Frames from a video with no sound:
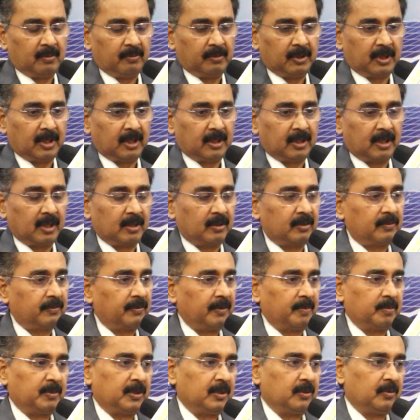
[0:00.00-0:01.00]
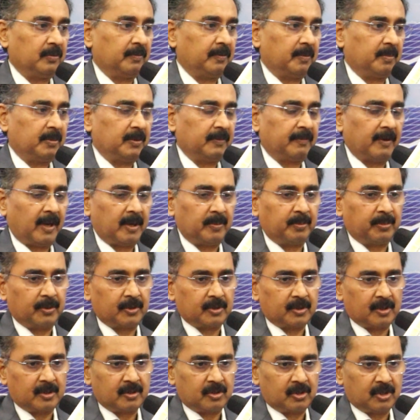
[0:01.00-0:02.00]
we can get 50 to
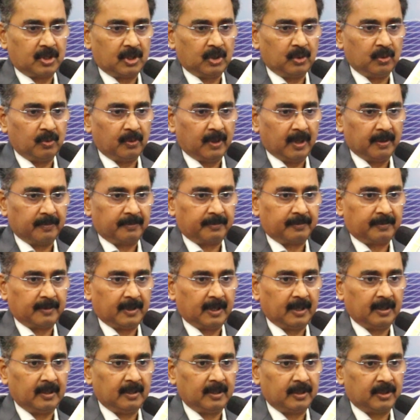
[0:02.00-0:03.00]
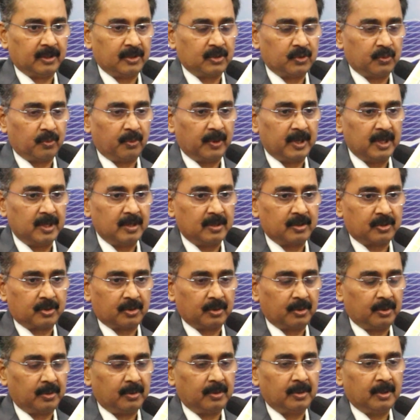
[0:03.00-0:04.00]
55% CUF, and it is wind,
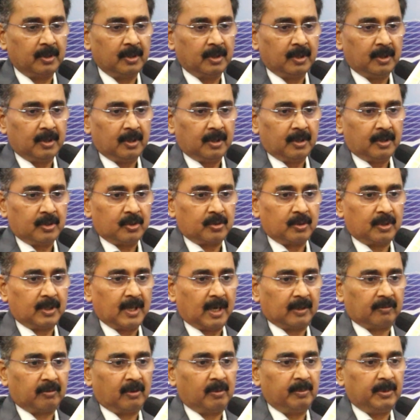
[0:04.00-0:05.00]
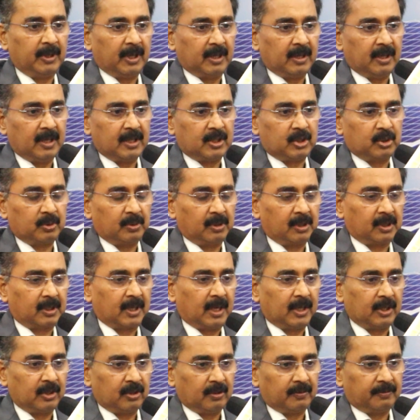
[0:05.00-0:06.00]
so that will be a natural
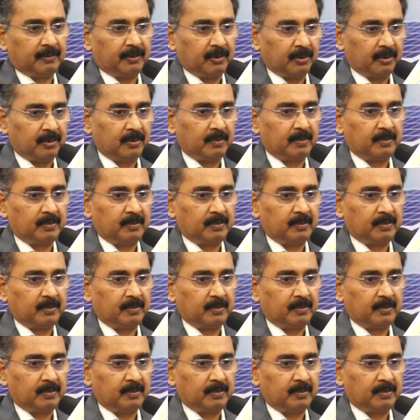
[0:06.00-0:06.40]
kind of